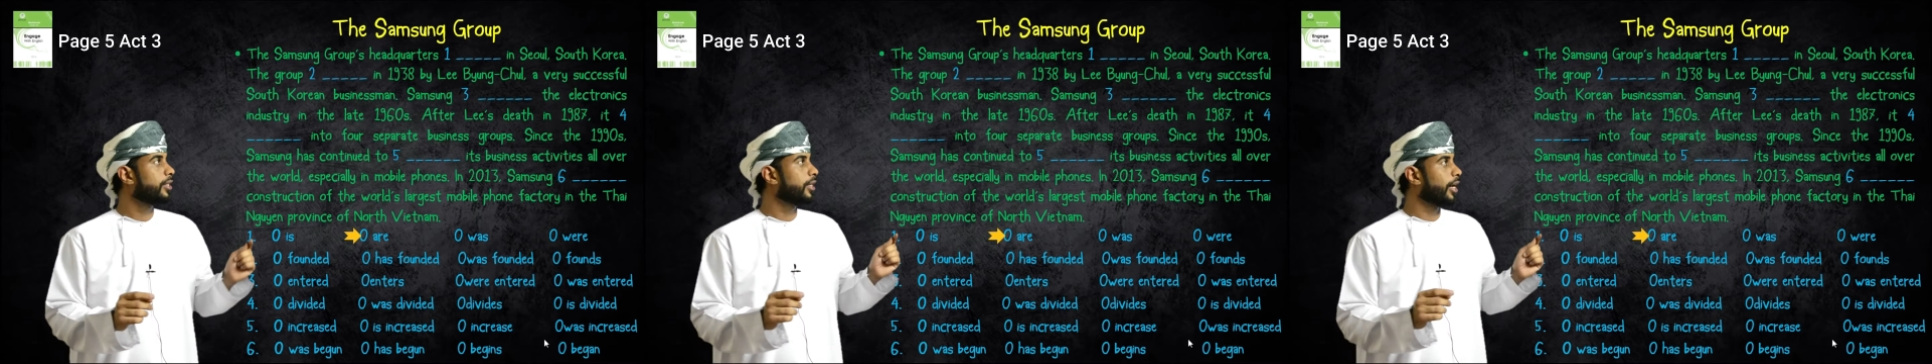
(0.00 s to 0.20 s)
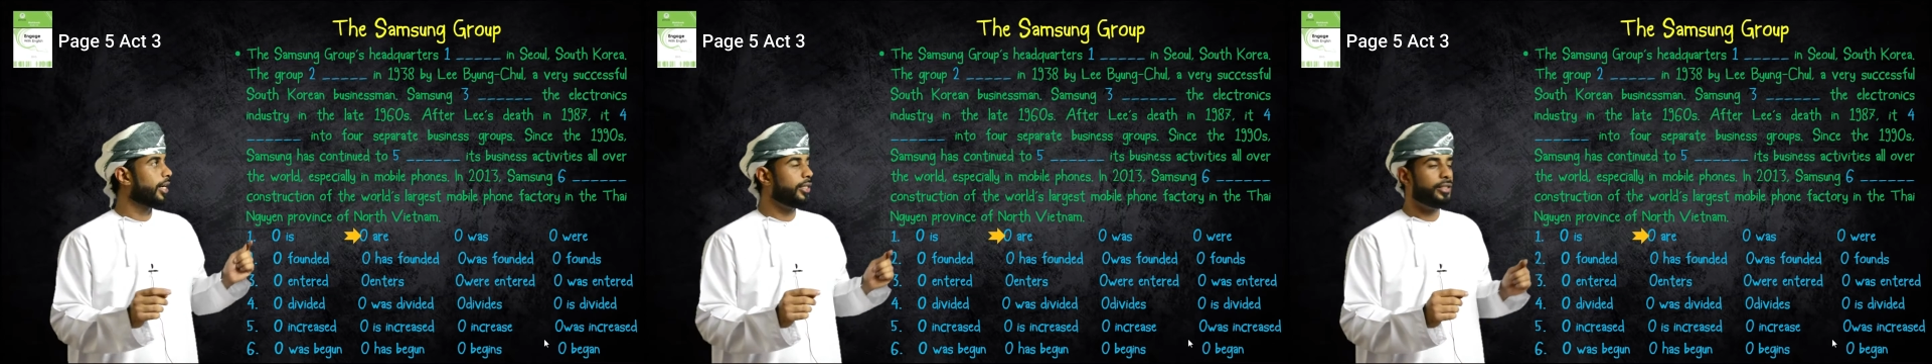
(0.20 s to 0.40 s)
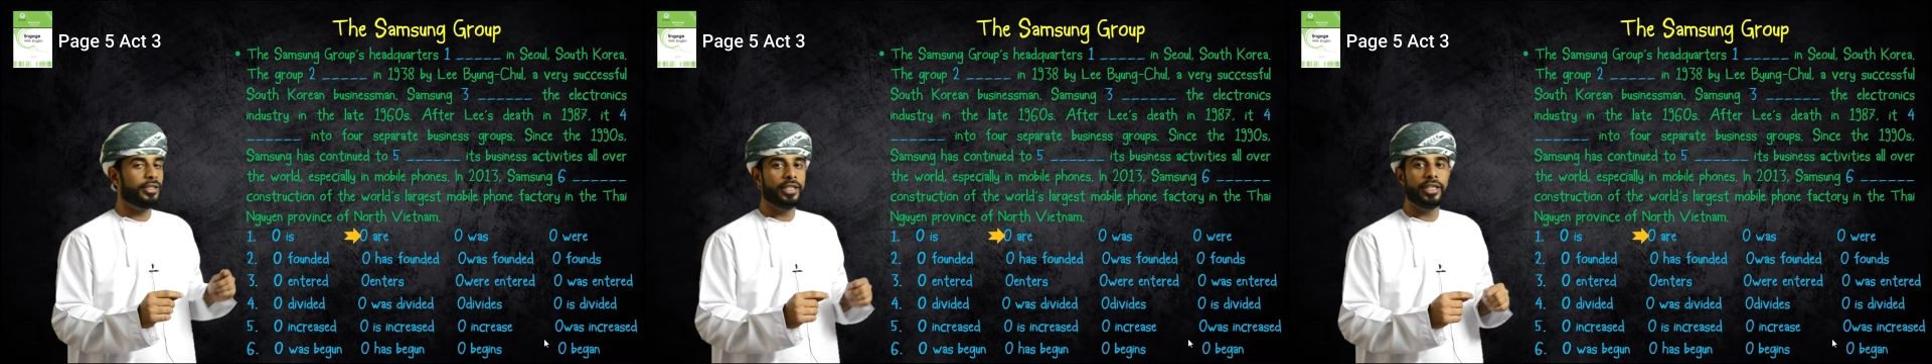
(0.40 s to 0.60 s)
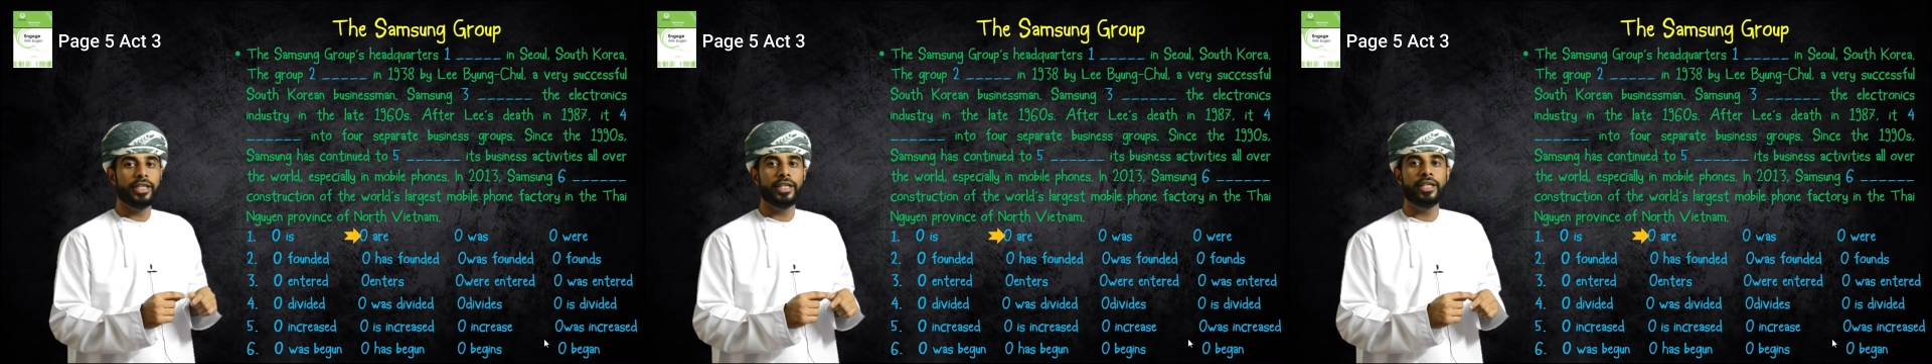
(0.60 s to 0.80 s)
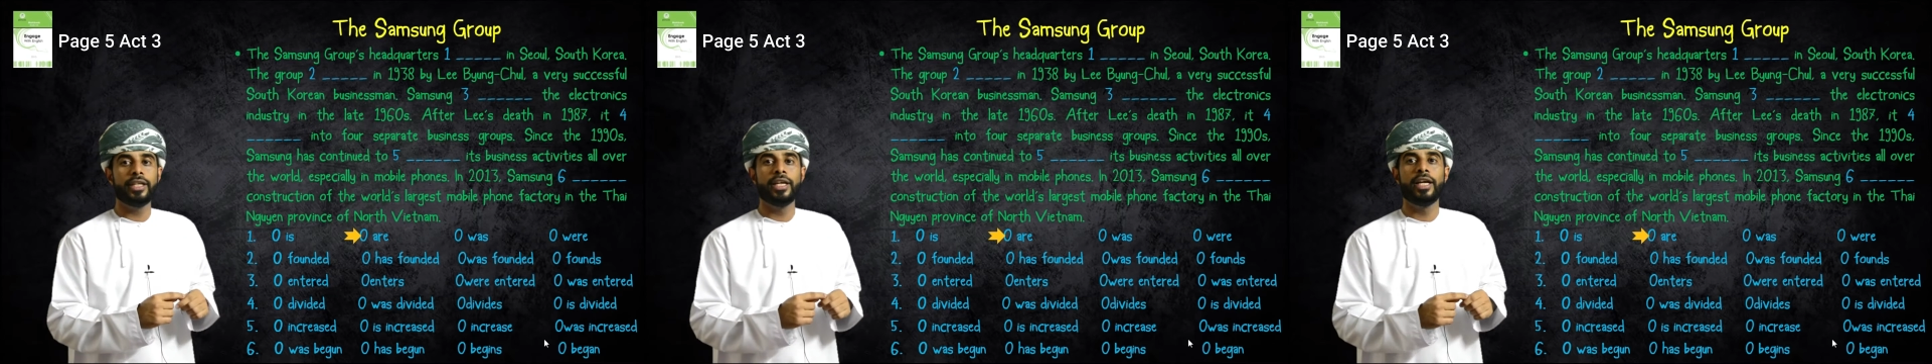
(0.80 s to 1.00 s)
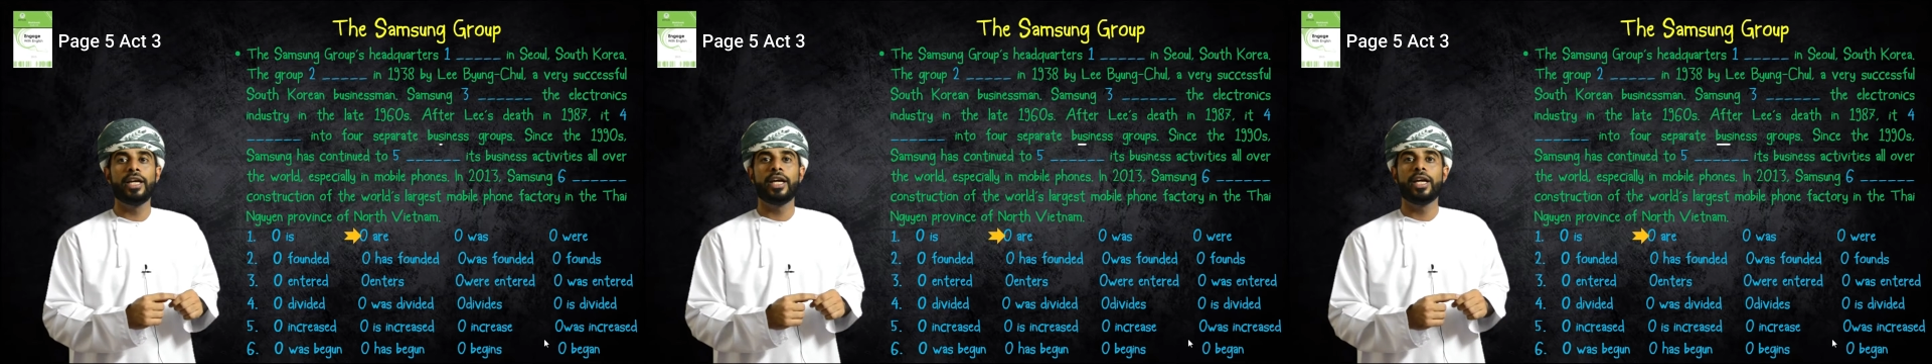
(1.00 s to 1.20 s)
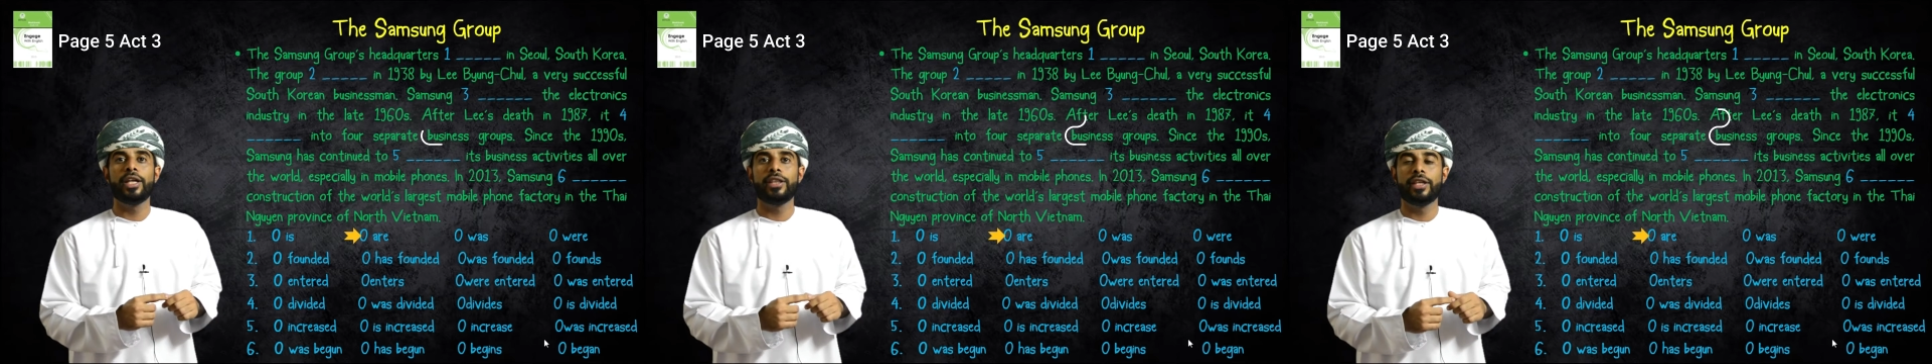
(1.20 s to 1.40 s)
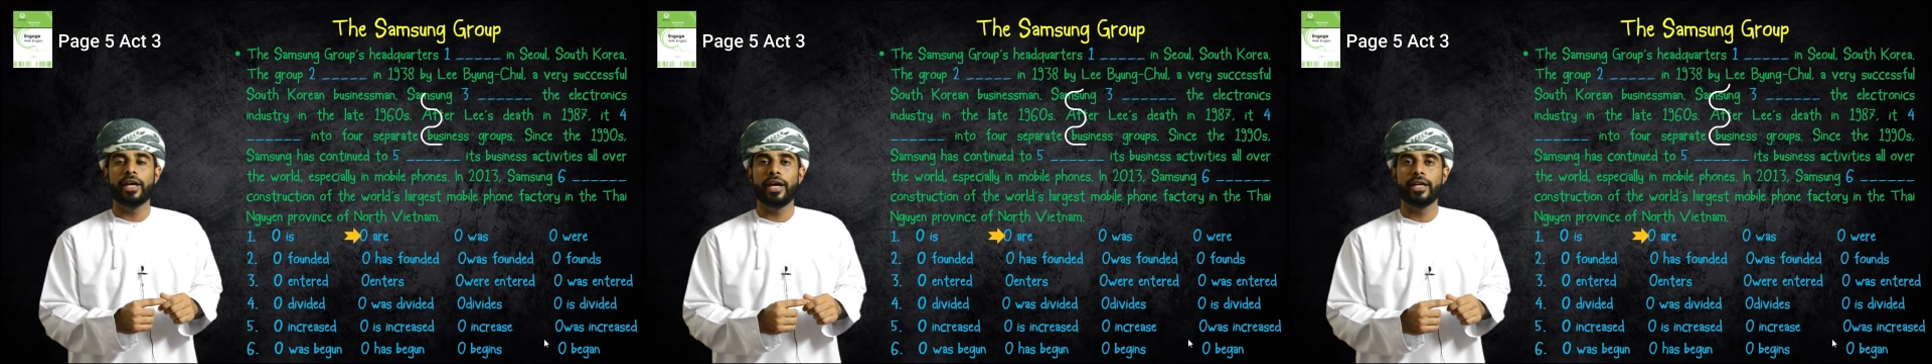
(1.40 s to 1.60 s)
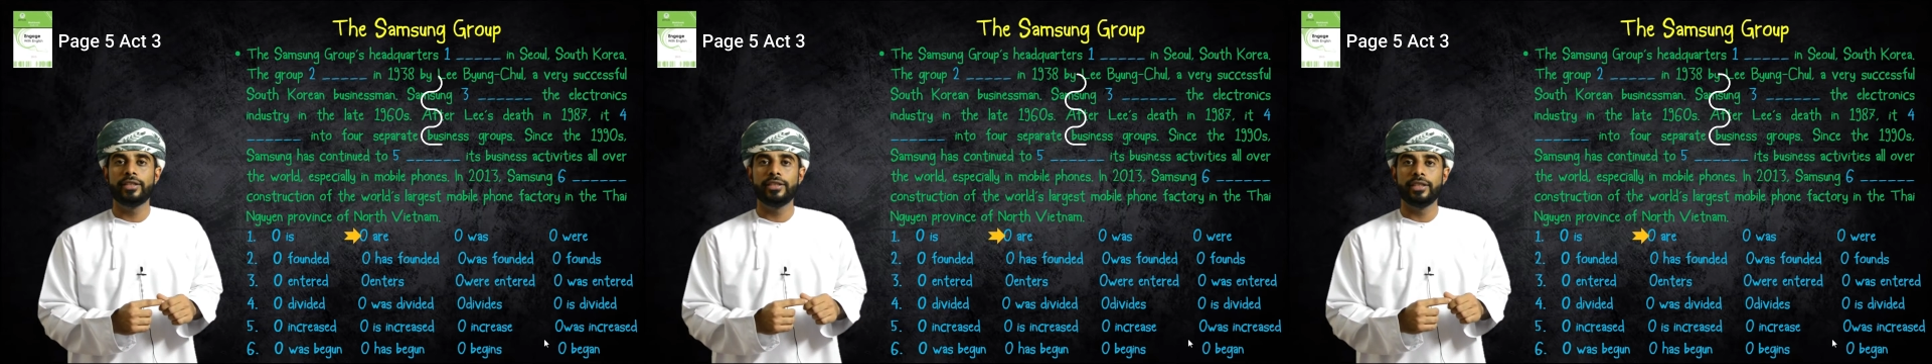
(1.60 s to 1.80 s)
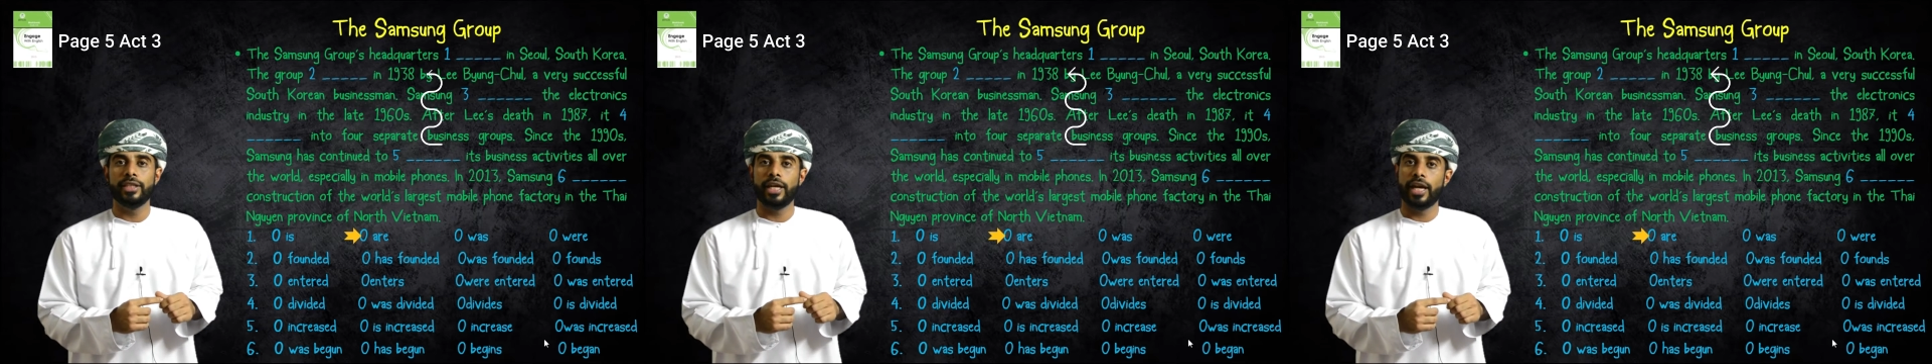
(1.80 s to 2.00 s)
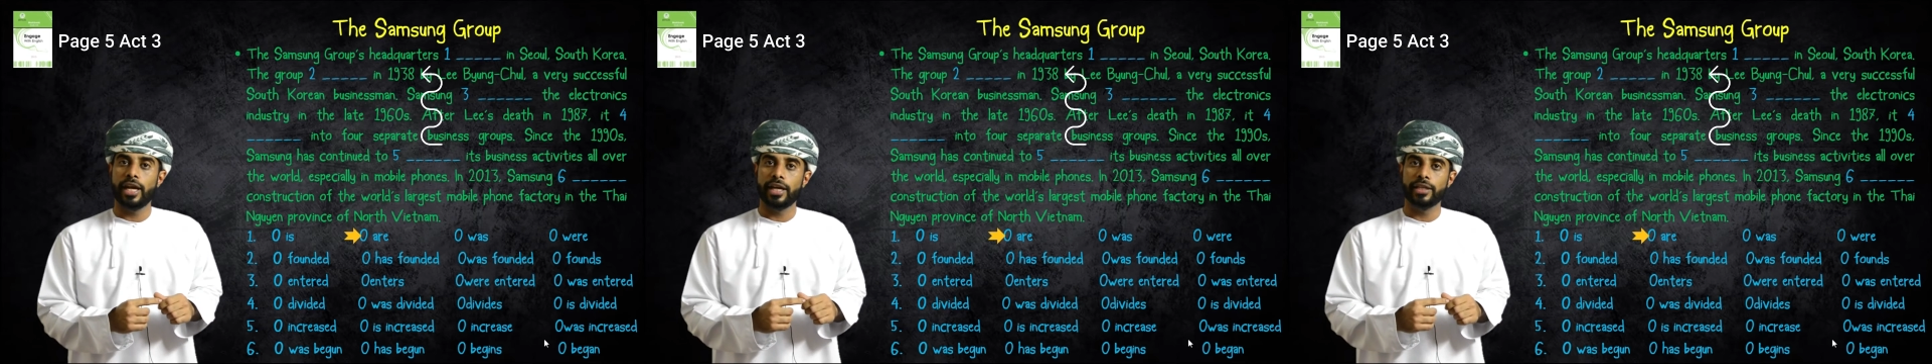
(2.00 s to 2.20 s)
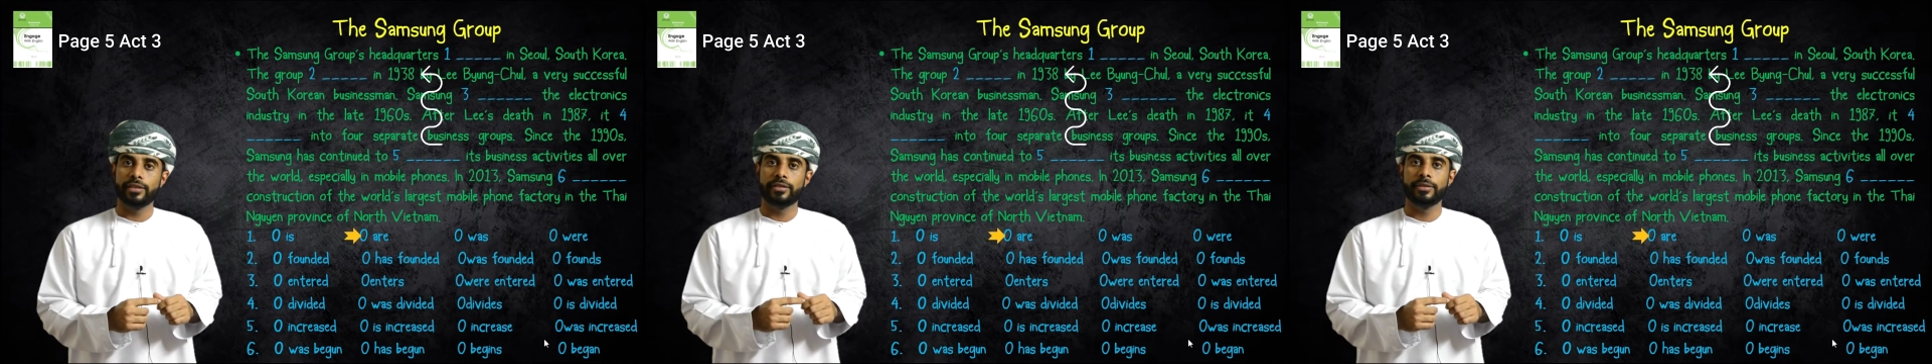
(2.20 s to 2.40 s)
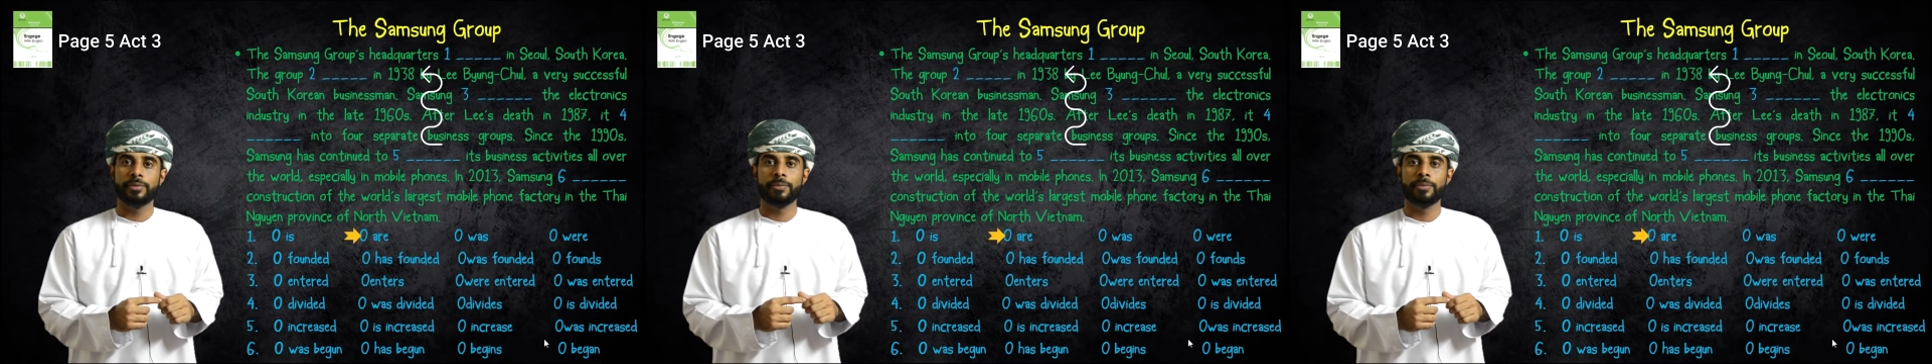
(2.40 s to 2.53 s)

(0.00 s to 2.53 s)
1938.